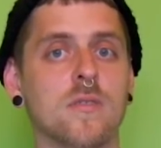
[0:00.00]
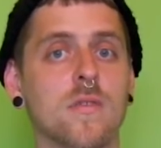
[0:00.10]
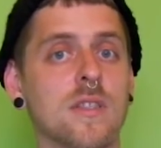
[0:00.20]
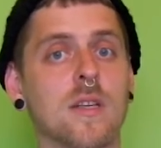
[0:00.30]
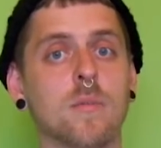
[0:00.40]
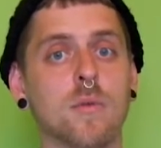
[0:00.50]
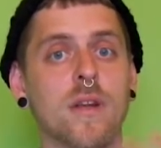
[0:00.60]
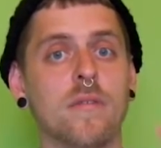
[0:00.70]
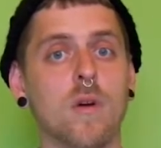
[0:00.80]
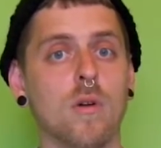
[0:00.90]
For example, we
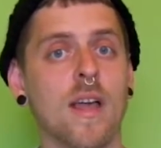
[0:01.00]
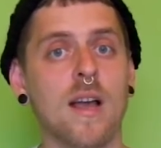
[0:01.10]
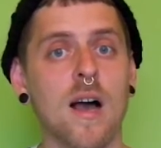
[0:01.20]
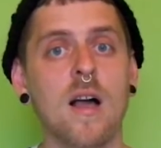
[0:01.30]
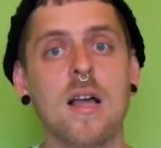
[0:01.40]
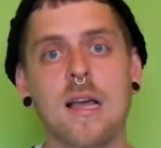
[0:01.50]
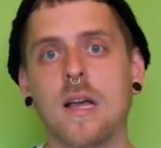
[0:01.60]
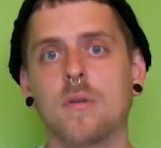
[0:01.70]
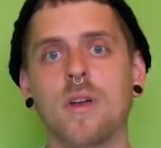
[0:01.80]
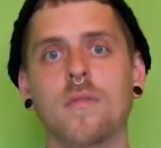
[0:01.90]
have kolega
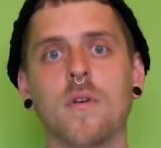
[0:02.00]
and we have